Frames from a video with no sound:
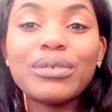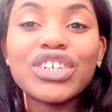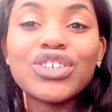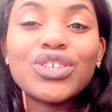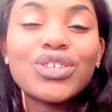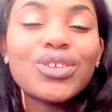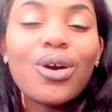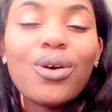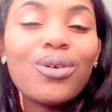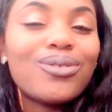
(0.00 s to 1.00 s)
It was just
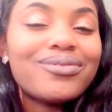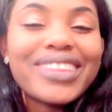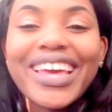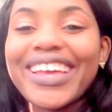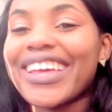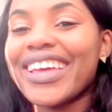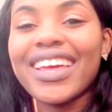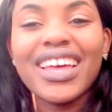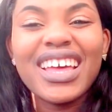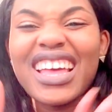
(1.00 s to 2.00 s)
so like
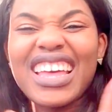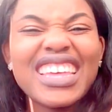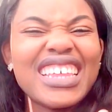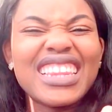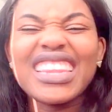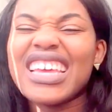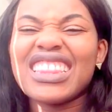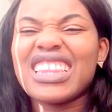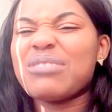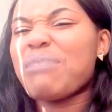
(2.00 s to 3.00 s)

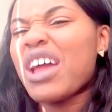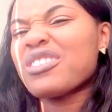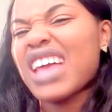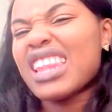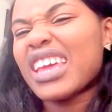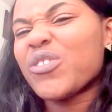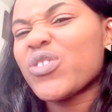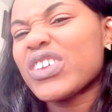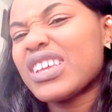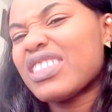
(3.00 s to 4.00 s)
elite. The models got like
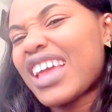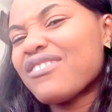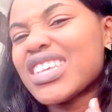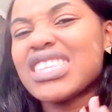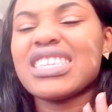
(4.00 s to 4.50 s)
free like fuzzy